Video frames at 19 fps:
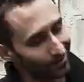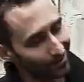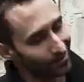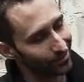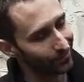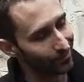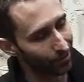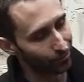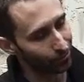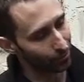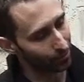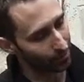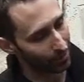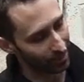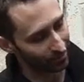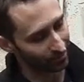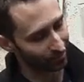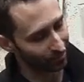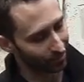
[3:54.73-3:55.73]
there's a Velcro
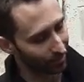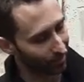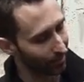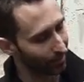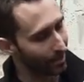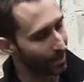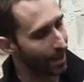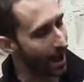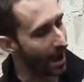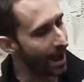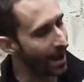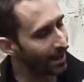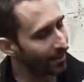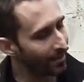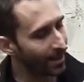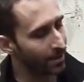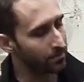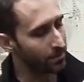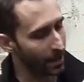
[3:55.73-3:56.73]
patch there. I
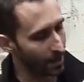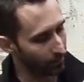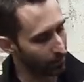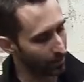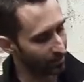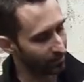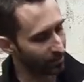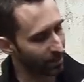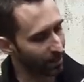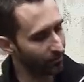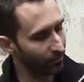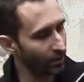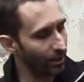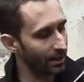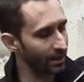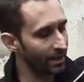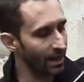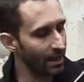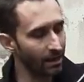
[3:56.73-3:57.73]
like backpacks that have a lot
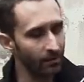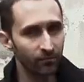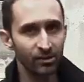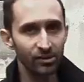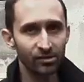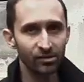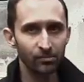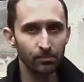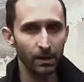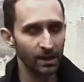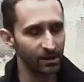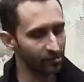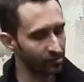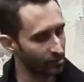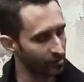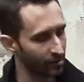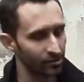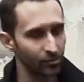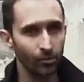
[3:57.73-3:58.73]
of canvas space
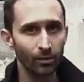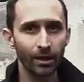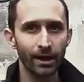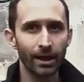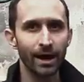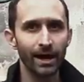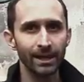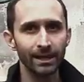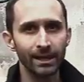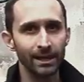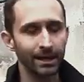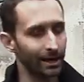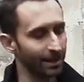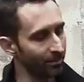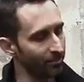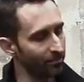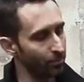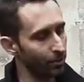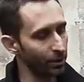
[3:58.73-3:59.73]
because I do a lot of hiking, and I
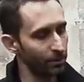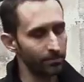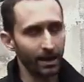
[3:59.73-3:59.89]
love putting